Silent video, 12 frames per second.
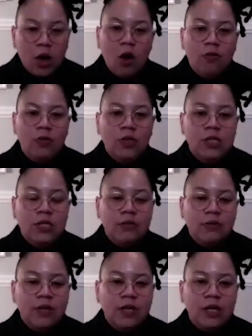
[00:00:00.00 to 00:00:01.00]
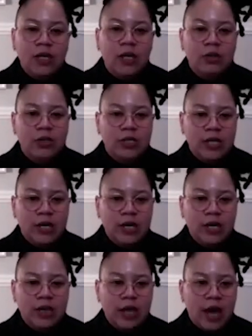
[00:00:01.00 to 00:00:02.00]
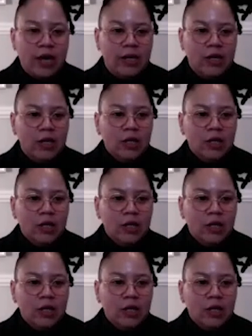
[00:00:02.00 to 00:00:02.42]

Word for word: overstuffing and understanding that,